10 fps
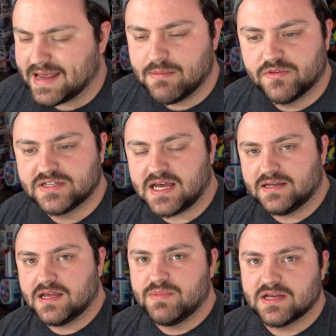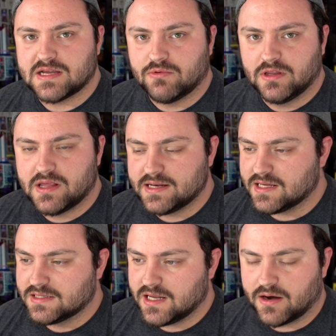came up with this idea because I really like
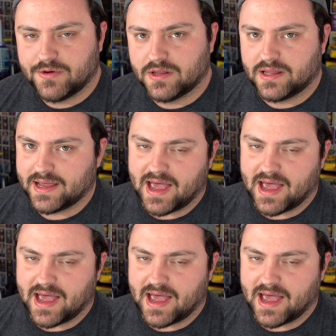Disney and I really like